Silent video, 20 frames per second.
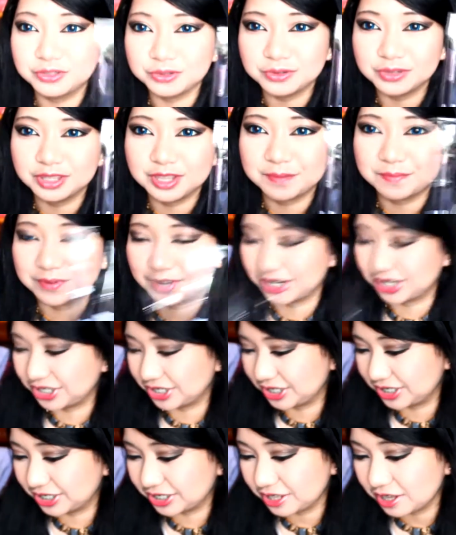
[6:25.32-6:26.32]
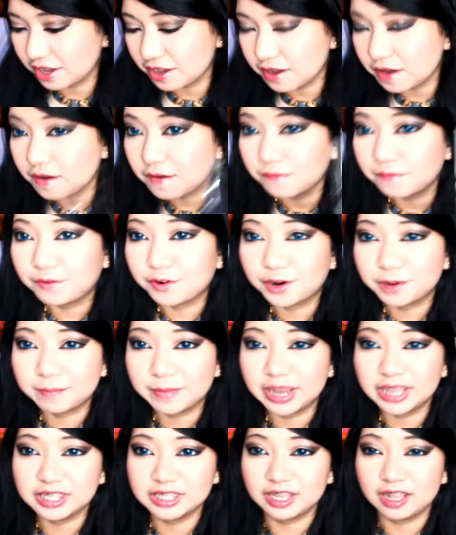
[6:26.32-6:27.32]
Two lip brushes for
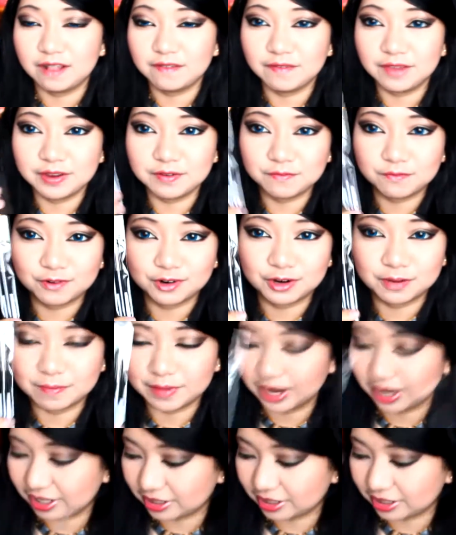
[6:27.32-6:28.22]
myself and for my